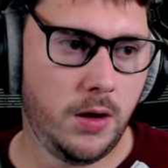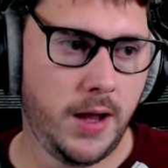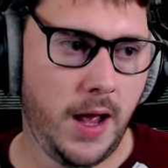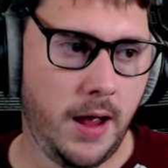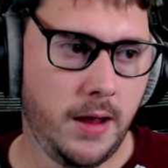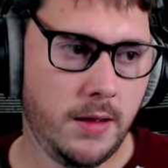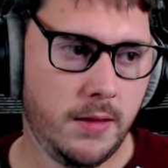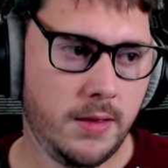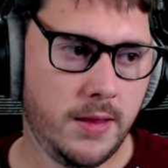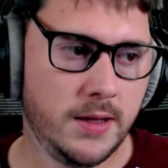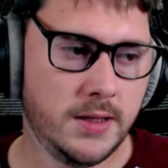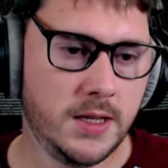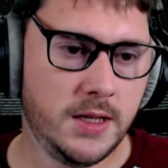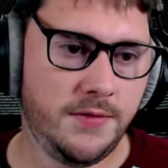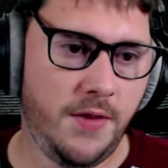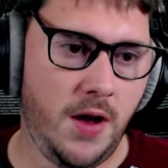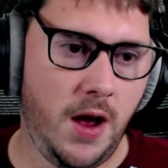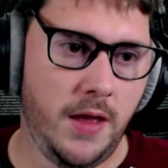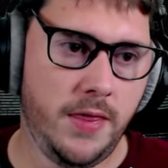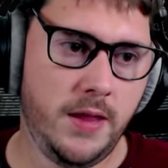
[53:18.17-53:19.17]
Okay, this is
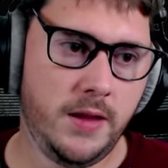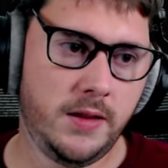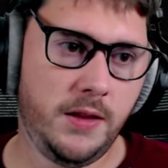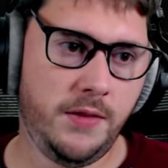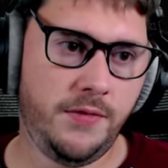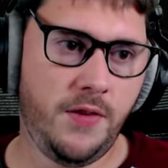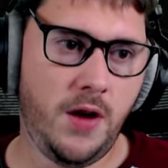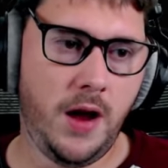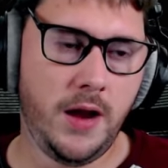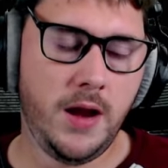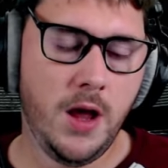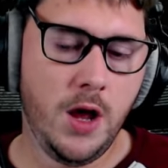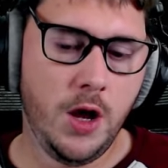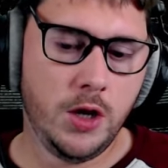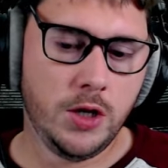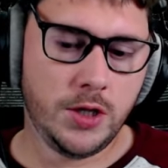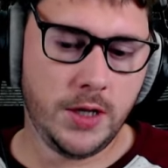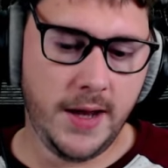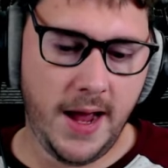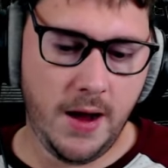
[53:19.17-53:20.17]
fine. This is fine.
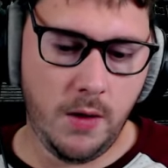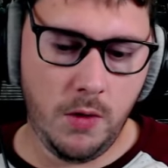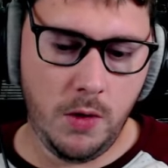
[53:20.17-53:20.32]
So now